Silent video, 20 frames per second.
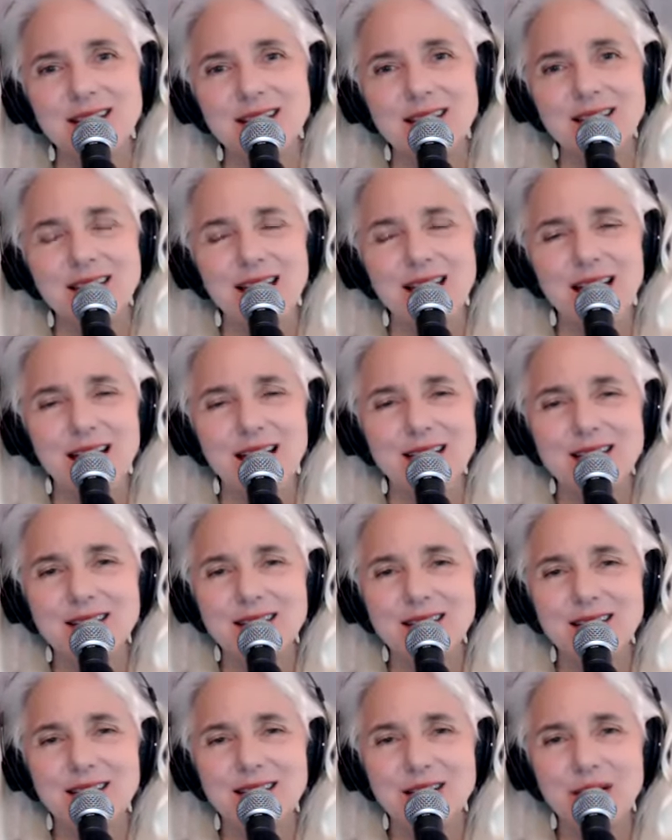that,
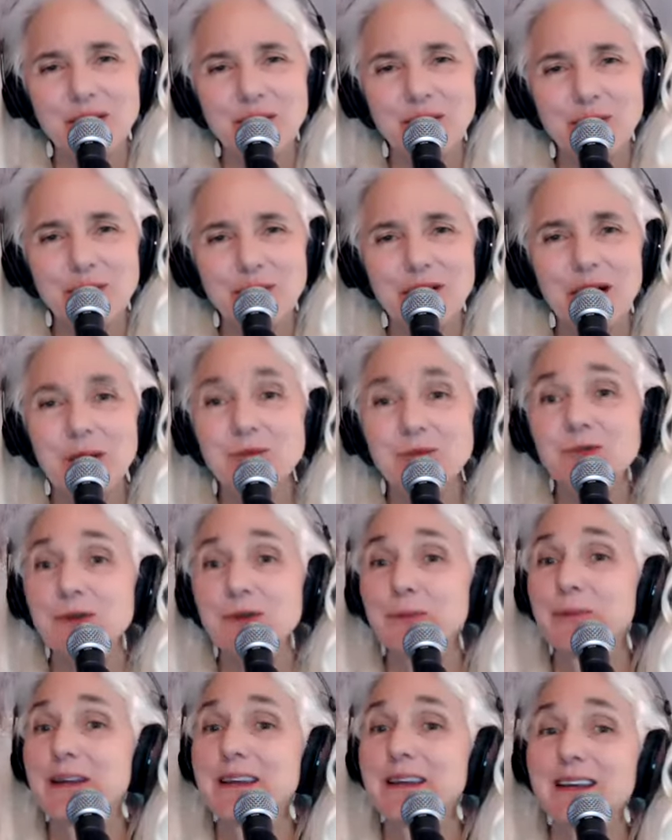you know, comes
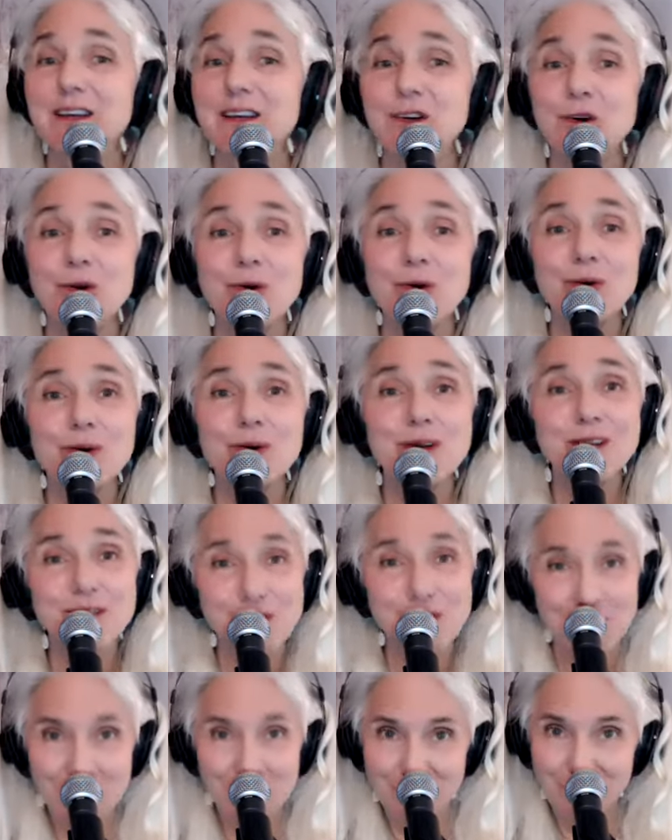with being
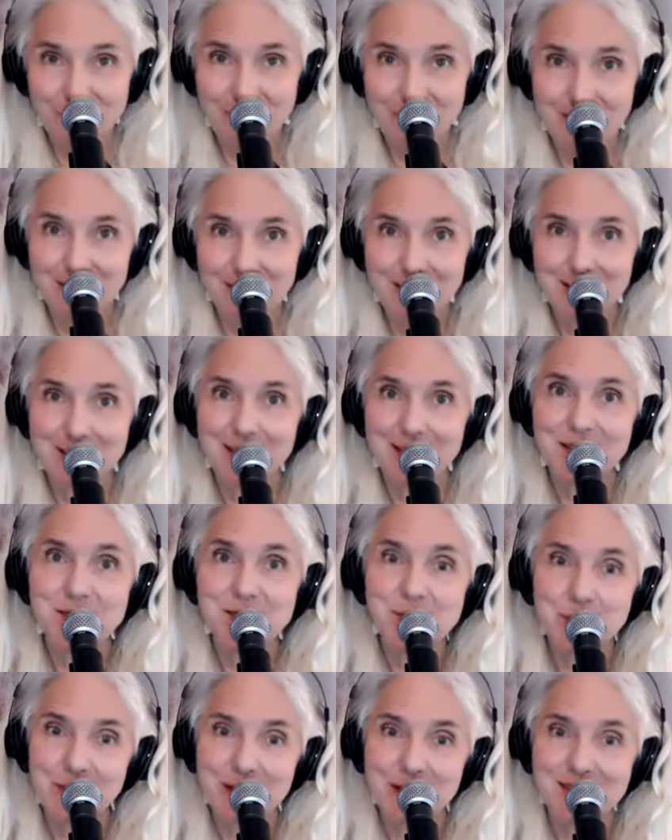encouraged to feel and
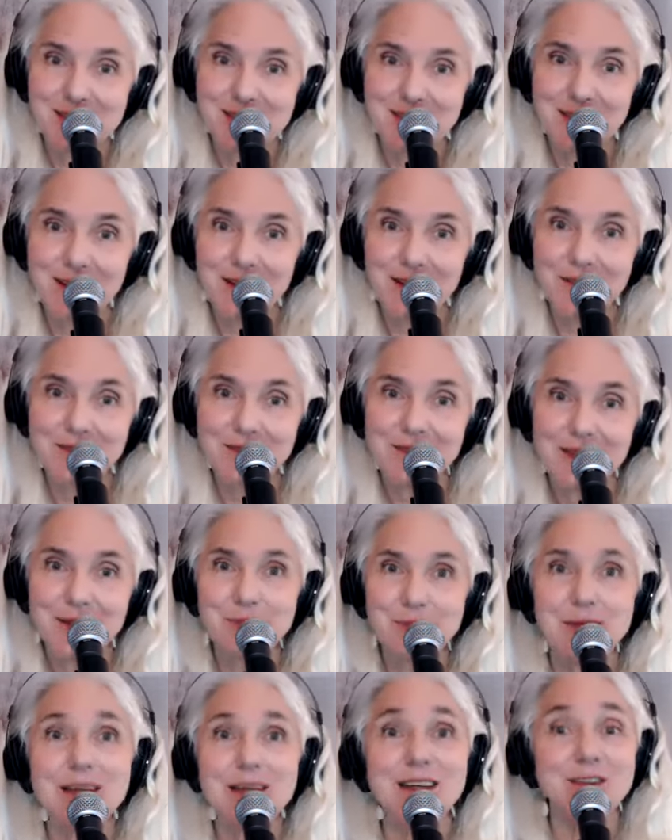express love
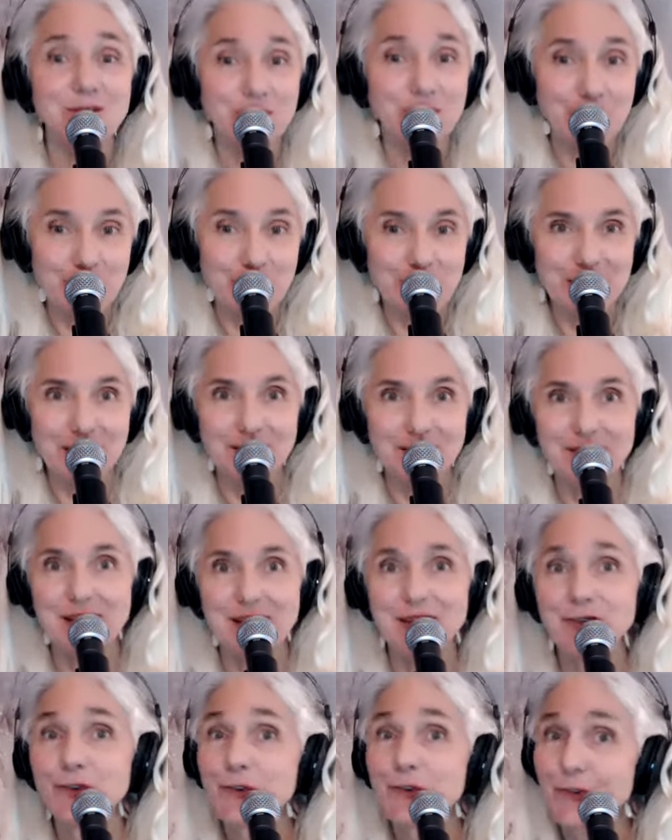and be intuitive
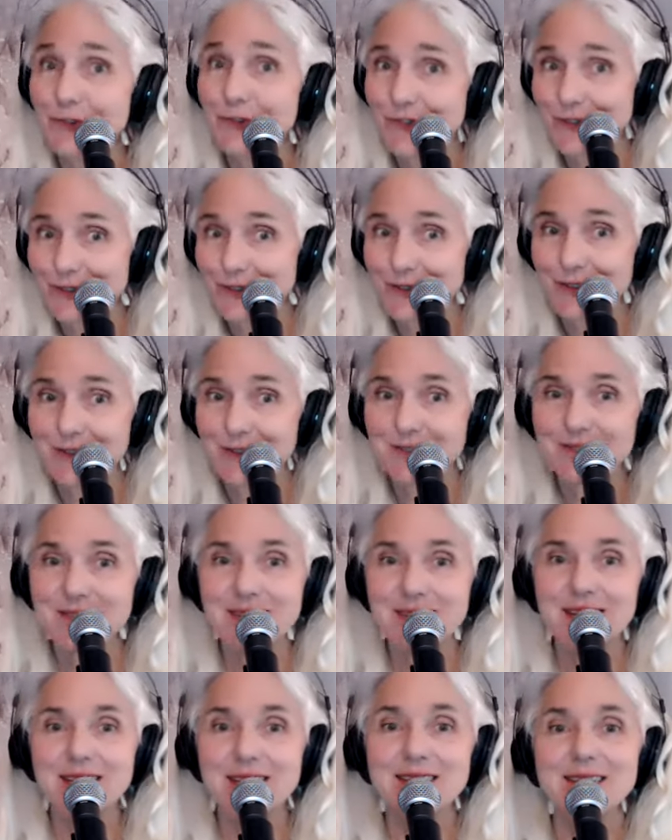and nurture,
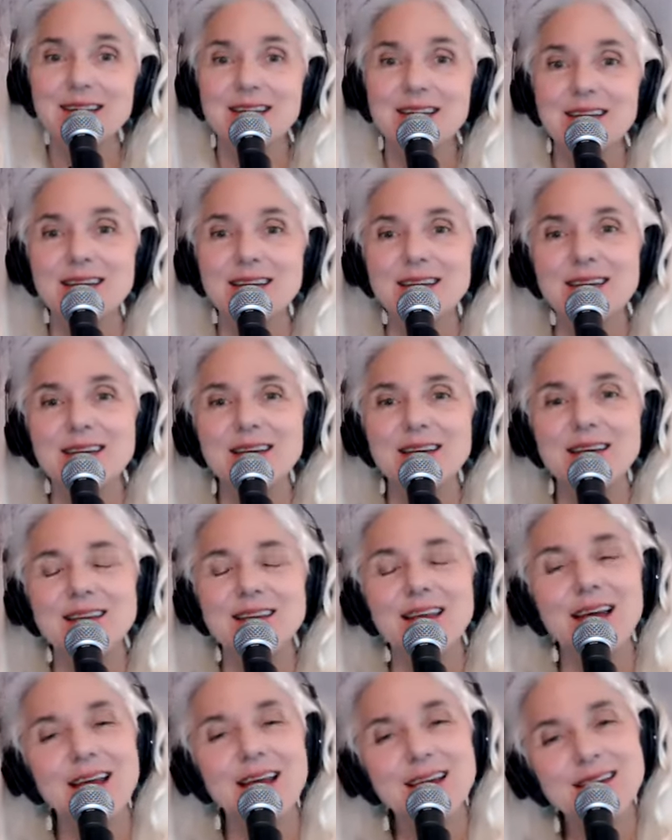right?
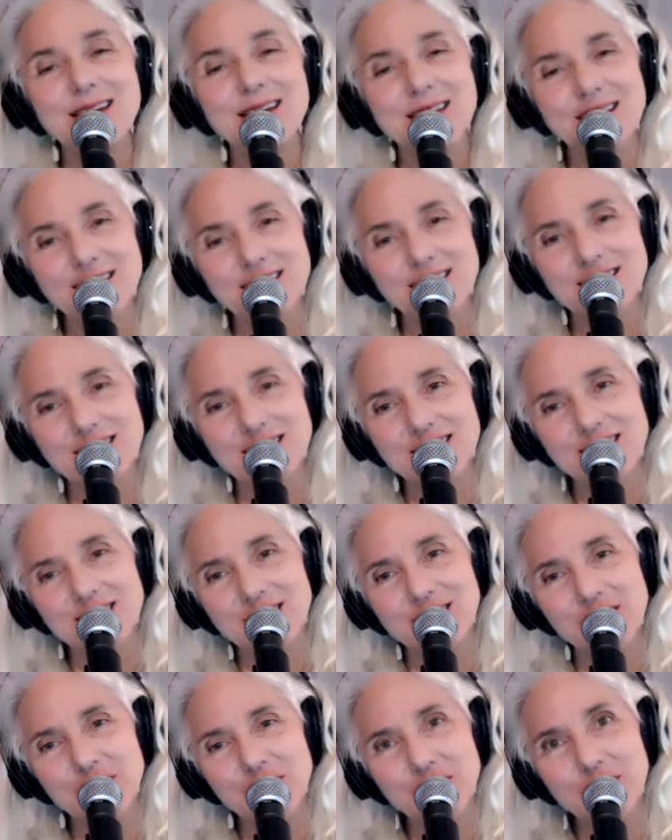They need
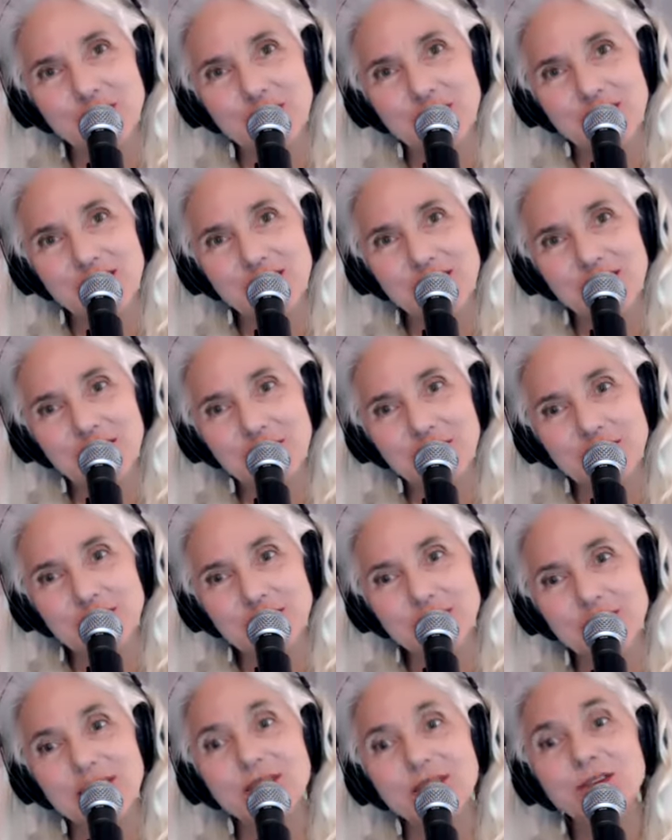to
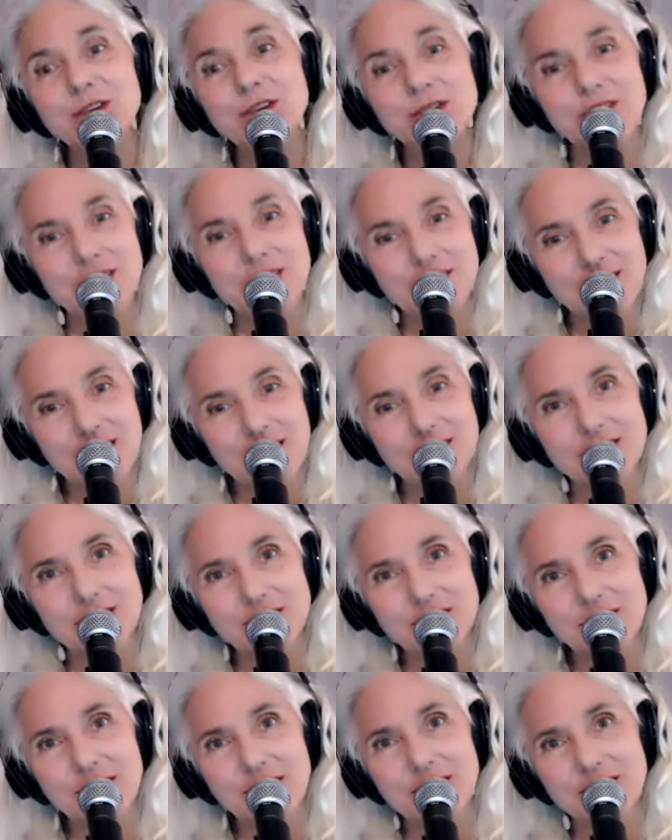integrate that
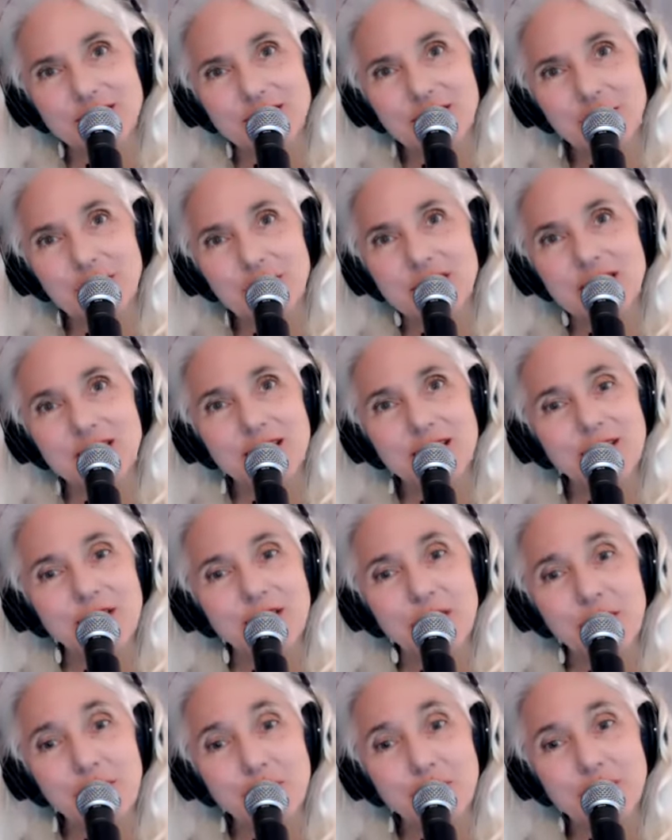divine feminine in
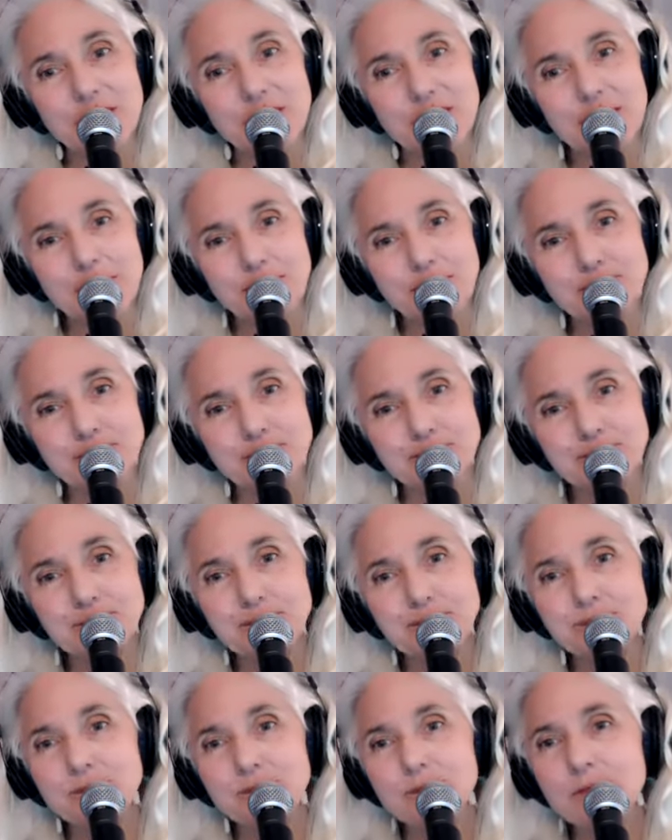their own being.
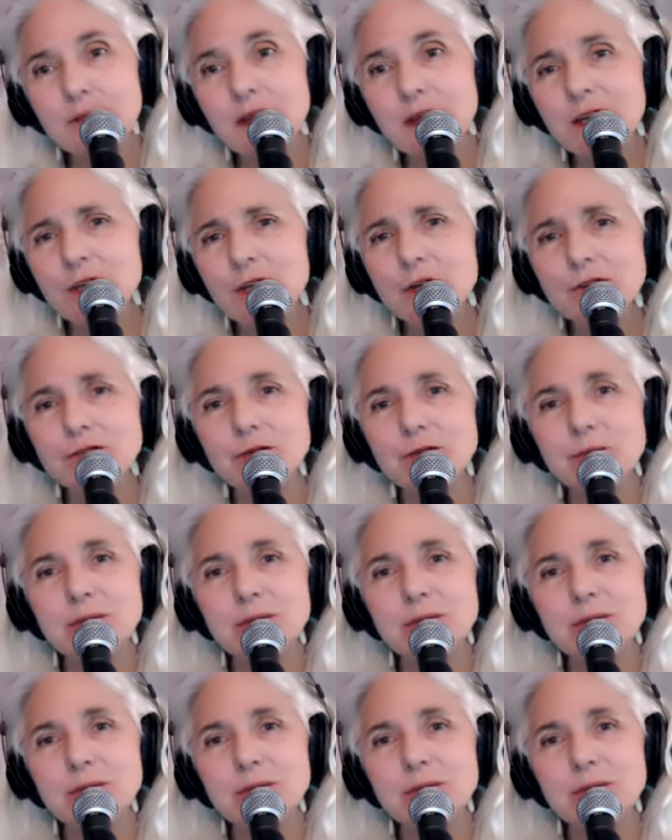You know, for